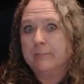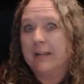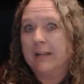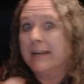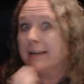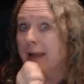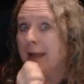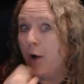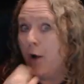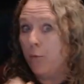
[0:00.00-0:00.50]

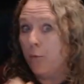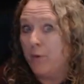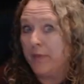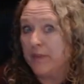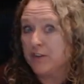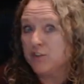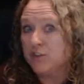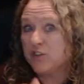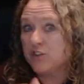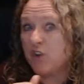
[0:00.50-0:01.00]
Not with
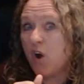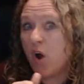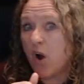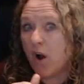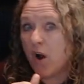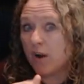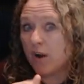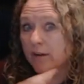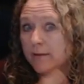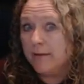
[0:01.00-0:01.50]
a
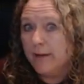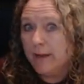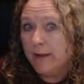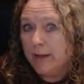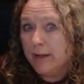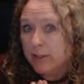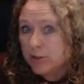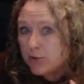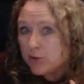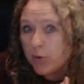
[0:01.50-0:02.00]
song.
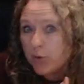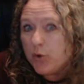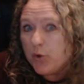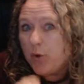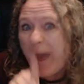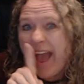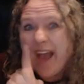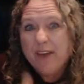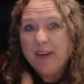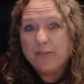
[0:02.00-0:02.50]
So you
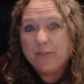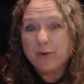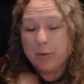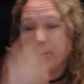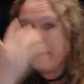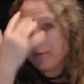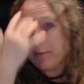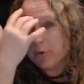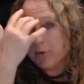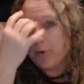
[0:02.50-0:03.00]
have to
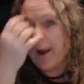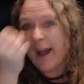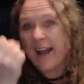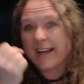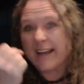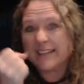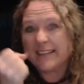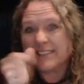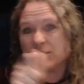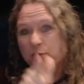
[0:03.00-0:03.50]

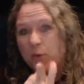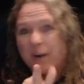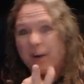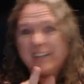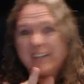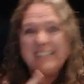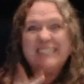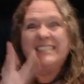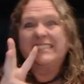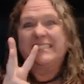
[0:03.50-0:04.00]
memorize
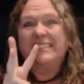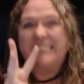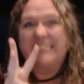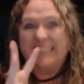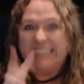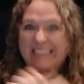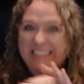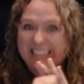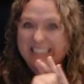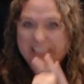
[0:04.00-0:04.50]

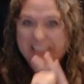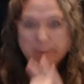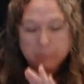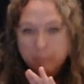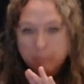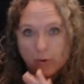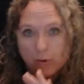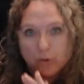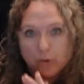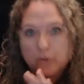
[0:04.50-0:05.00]
26
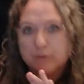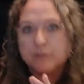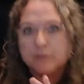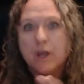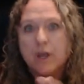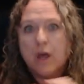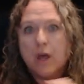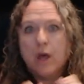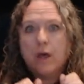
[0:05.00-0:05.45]
symbols